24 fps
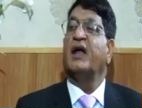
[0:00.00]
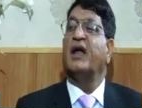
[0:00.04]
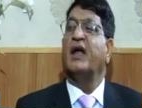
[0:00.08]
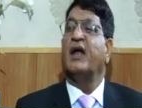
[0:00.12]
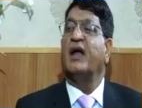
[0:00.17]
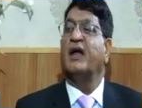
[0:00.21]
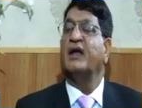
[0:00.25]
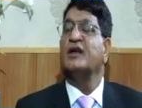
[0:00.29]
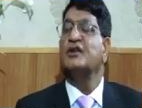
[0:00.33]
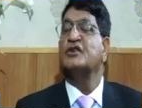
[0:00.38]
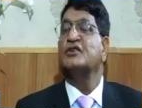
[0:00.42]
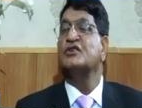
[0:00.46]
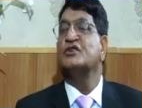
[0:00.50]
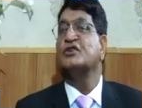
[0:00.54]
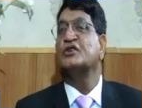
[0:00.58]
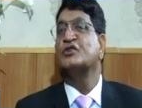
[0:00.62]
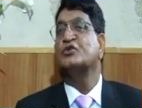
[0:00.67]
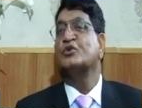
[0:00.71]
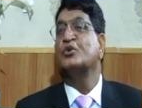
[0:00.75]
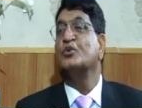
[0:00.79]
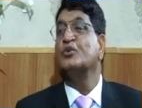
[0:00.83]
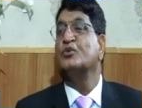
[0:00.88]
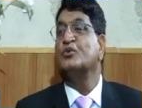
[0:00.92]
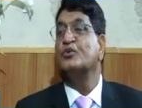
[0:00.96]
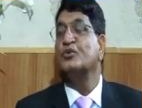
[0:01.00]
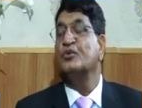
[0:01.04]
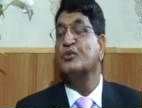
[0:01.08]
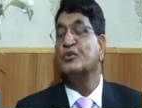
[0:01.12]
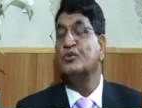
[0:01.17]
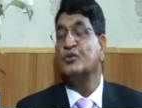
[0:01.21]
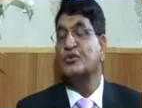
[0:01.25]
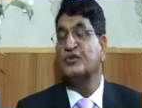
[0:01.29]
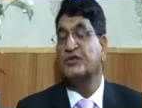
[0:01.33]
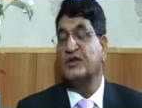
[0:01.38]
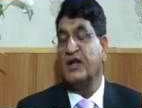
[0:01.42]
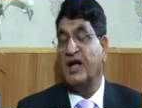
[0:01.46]
And through
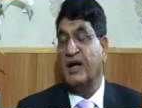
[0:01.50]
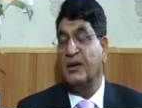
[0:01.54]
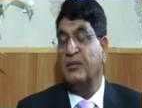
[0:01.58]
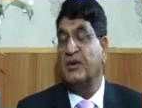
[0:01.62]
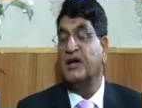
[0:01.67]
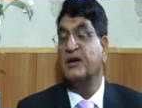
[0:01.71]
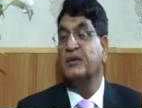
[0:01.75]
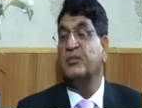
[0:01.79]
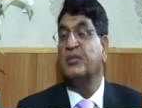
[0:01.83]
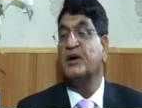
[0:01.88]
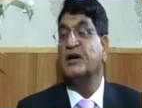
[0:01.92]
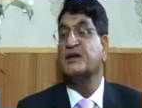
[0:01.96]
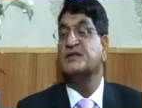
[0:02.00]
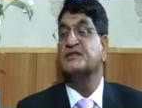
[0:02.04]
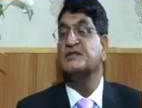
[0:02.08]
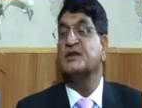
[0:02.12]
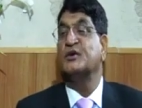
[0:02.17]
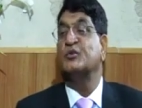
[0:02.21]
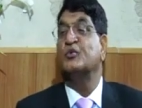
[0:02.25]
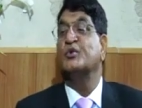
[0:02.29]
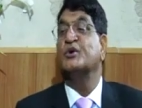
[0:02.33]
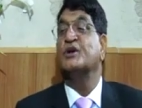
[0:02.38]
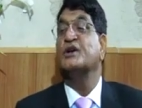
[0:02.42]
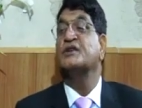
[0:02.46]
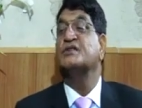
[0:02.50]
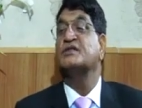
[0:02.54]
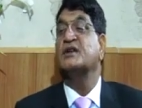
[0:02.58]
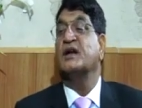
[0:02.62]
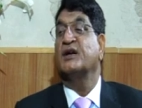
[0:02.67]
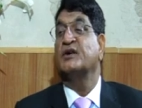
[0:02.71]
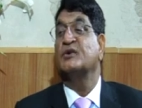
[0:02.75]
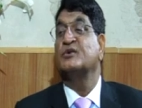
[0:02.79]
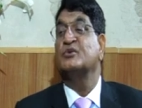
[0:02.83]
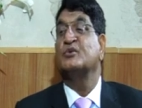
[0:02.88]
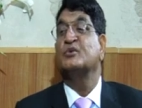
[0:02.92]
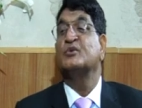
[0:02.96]
Sayabane-Pakistan, we are
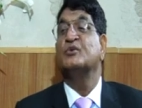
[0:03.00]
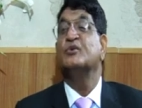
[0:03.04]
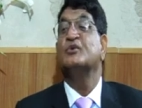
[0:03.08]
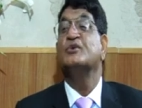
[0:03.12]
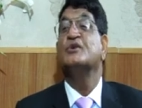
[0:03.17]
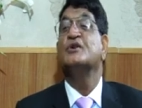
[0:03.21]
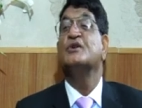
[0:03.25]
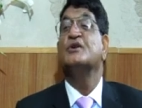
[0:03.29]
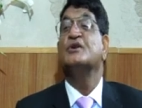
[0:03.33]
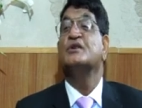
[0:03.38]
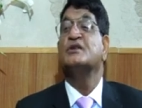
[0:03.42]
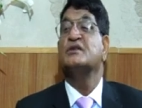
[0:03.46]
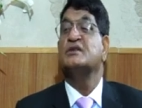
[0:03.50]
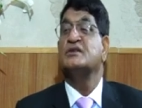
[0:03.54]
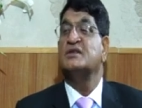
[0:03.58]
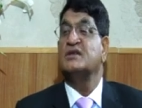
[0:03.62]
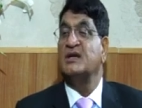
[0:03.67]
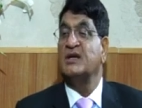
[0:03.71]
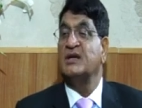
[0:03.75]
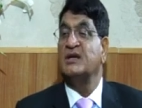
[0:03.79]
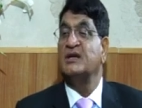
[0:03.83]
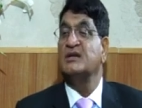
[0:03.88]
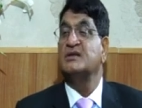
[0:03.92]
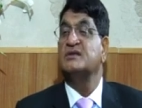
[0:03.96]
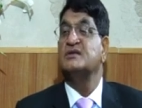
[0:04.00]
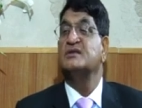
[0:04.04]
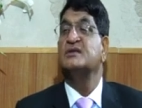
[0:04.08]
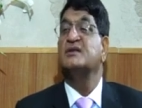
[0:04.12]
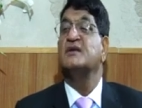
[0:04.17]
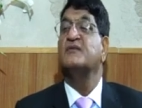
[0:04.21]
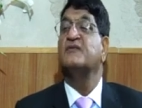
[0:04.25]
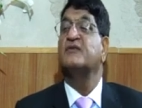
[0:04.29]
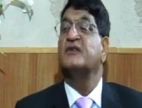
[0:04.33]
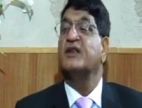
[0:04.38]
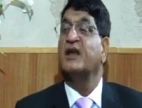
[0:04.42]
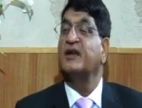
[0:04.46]
trying to change
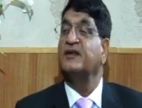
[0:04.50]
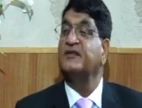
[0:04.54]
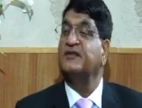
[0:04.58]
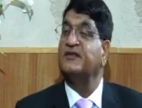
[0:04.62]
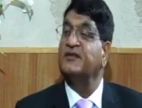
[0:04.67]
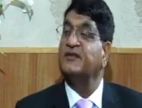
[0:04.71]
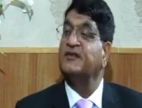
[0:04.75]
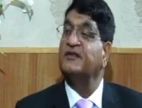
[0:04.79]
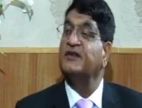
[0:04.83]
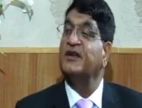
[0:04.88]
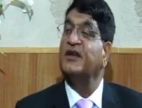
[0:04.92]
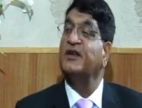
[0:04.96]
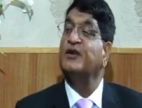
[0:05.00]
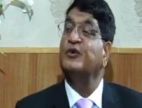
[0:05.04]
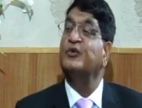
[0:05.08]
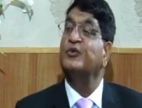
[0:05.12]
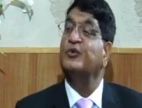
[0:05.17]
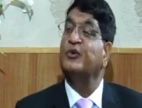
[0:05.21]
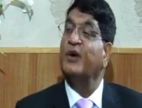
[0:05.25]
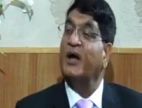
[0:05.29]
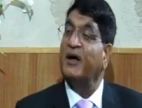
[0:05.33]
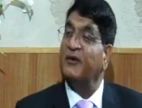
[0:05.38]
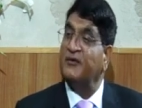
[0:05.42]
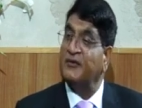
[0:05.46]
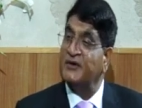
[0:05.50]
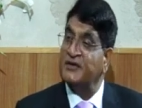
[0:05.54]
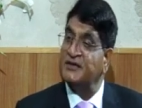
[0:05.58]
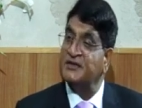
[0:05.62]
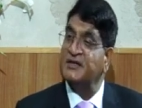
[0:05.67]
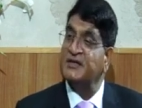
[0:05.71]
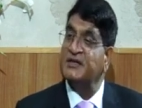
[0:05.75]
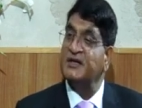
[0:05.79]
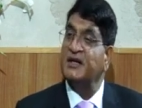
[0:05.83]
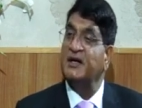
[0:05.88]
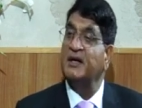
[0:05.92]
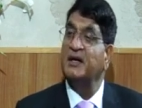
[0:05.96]
differences into
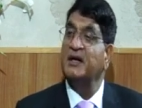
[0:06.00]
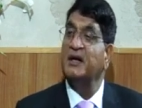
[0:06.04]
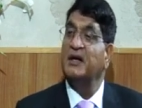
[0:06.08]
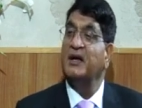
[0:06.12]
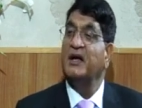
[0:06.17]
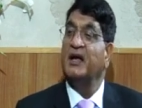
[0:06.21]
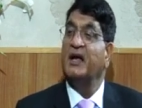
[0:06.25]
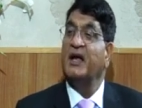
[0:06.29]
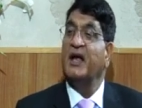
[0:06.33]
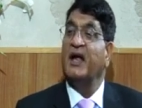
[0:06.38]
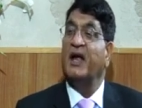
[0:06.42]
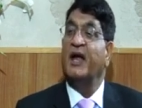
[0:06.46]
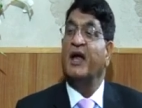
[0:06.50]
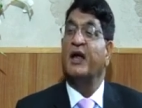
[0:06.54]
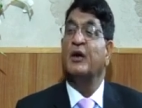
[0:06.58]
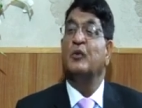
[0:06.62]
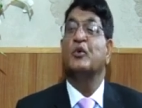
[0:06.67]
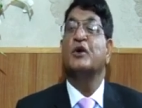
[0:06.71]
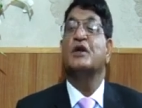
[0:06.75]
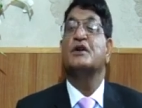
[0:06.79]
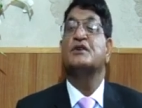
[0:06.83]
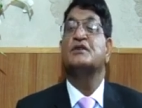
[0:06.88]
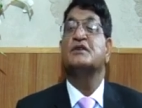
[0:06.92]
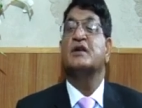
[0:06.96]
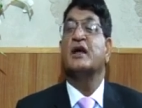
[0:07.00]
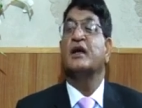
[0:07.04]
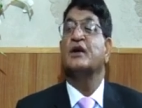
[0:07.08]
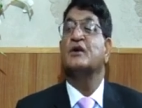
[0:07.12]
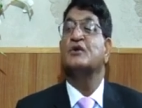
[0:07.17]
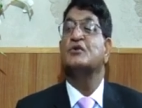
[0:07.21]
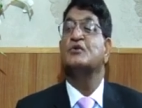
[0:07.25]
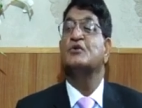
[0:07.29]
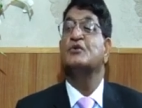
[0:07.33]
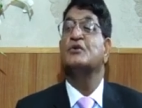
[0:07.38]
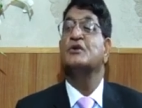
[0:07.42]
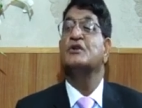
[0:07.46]
diversity, and we are trying
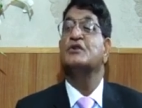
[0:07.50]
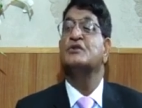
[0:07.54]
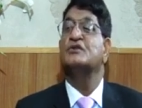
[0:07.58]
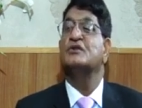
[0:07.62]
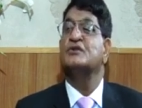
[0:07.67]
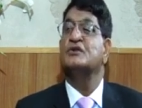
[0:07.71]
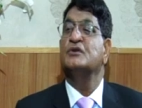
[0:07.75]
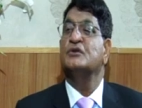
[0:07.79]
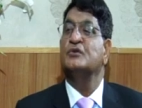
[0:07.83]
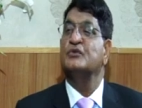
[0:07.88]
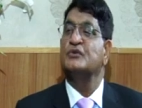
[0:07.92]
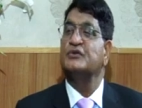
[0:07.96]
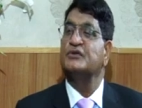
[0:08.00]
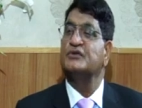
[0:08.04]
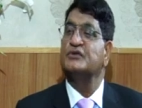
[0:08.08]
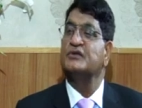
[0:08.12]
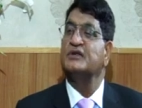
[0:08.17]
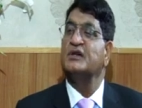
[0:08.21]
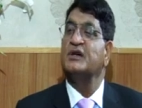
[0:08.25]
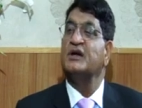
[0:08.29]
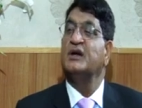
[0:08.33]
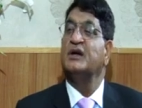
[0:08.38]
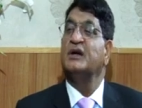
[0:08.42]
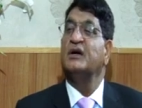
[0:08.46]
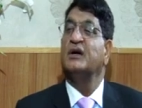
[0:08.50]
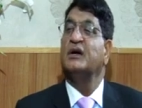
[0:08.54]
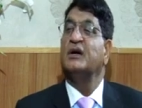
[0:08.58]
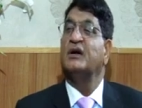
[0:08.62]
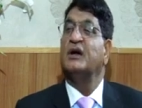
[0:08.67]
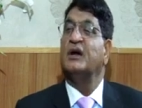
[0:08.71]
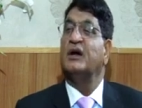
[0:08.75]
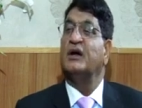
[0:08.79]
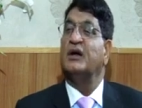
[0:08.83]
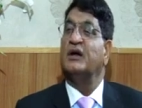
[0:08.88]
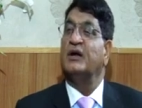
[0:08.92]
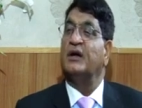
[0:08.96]
to introduce
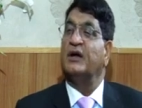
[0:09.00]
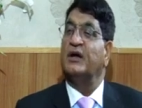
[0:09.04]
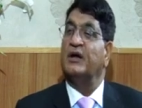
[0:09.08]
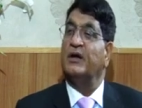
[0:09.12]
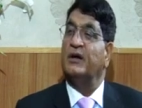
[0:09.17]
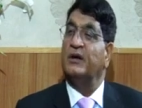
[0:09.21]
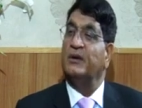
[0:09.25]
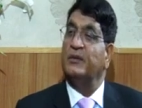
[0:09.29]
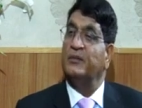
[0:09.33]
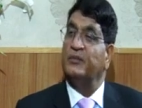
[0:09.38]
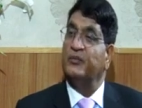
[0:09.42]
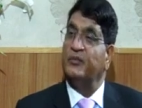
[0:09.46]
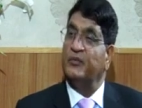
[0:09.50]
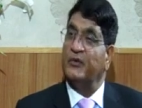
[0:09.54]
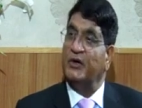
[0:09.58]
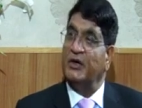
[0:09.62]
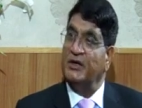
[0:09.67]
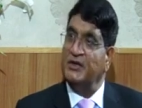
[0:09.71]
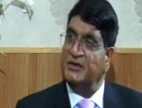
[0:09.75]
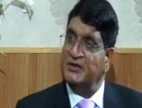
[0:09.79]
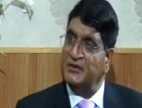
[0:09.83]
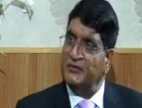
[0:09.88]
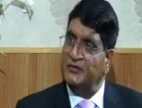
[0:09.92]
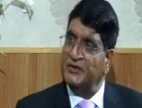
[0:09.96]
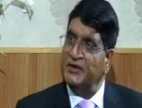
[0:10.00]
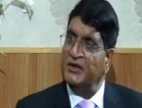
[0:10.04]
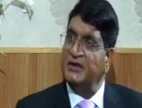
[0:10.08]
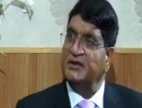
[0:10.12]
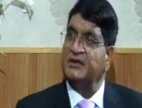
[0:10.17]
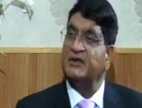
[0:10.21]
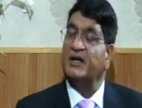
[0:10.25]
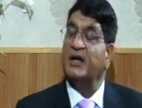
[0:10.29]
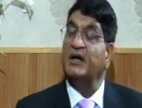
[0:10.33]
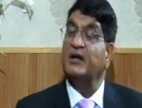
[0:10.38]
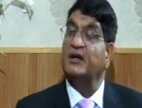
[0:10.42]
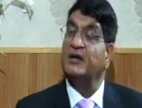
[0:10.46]
interfaith
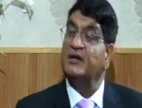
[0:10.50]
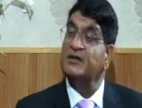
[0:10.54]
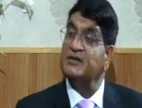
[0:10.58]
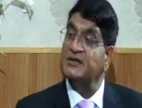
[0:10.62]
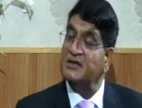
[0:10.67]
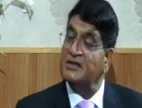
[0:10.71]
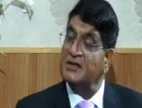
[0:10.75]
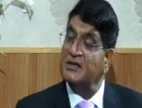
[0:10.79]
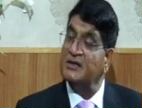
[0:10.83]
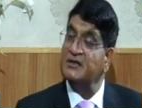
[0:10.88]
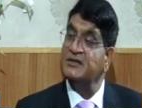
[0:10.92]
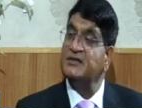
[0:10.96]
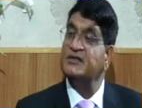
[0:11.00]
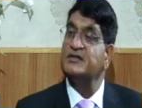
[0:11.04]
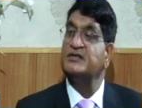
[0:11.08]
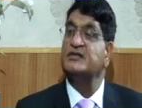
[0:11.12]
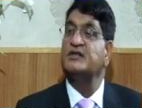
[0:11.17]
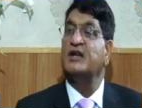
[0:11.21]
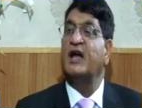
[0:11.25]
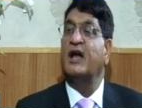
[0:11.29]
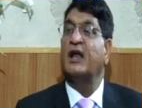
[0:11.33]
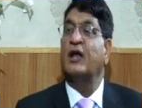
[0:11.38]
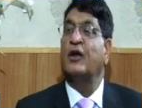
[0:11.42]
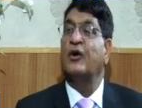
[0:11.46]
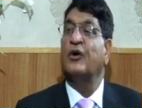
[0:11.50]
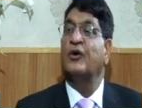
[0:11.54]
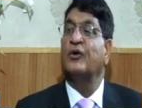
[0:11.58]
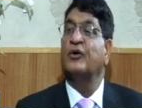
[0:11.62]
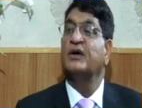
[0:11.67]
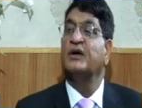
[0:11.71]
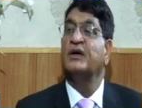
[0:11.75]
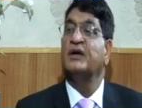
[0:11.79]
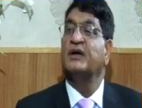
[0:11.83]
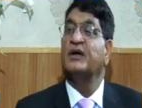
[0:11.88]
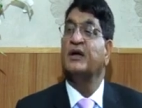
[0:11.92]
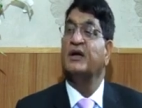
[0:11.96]
and interreligious dialogue
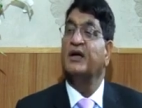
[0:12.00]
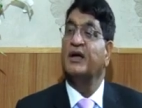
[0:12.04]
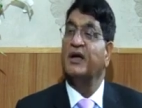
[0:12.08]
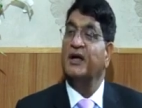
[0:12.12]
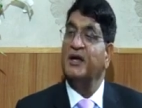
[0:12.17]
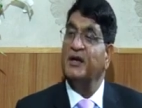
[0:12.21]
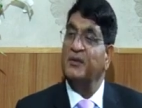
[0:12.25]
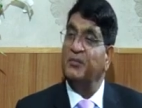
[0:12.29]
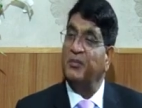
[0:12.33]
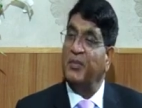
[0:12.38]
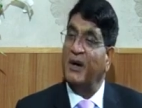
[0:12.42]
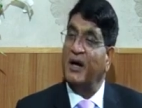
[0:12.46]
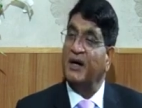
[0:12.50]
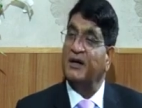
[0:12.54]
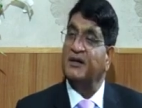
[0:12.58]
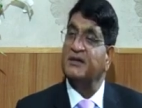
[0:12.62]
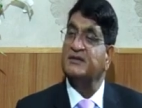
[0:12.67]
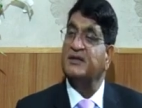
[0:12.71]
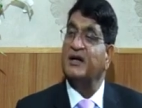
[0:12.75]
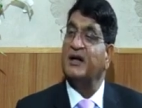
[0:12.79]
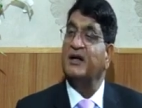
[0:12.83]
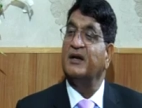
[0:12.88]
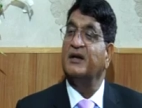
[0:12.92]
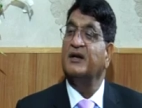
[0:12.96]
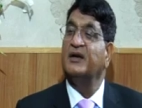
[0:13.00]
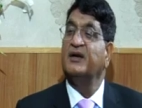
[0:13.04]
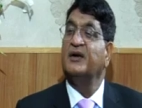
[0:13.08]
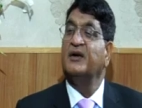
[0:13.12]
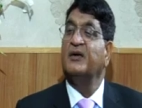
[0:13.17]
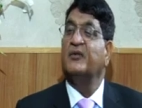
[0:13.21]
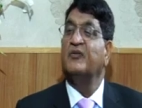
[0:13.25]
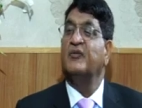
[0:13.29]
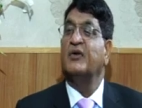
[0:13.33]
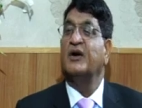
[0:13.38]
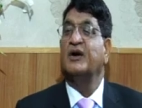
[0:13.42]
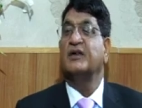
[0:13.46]
in Pakistan
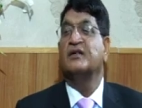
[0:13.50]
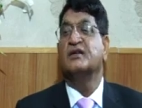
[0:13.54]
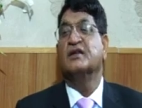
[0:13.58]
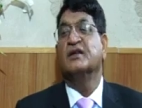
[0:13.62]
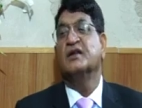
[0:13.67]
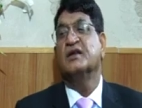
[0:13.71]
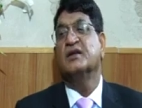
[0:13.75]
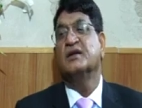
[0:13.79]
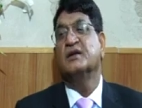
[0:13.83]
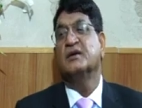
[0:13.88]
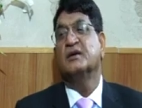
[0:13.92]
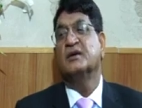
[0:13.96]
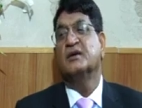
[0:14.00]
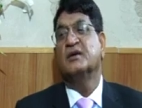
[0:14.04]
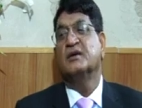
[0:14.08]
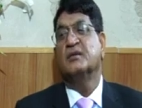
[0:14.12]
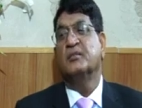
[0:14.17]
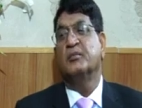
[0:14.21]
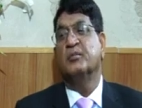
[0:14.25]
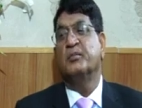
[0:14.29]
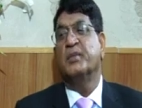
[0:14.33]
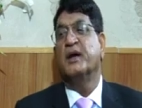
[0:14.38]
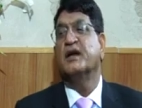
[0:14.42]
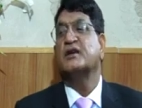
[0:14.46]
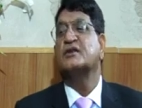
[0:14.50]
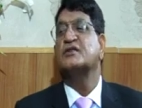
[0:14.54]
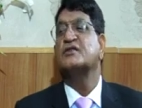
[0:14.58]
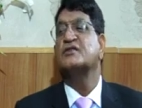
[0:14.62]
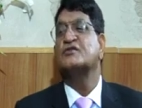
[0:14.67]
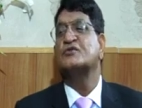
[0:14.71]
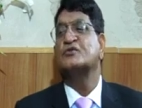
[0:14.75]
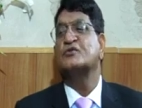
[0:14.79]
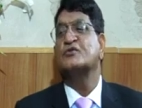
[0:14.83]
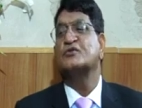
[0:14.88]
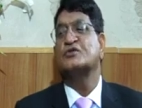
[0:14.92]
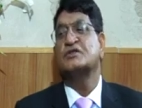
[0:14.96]
for the better
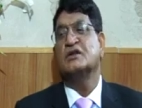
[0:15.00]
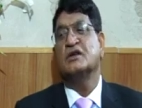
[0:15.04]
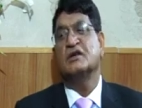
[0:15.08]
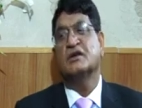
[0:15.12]
social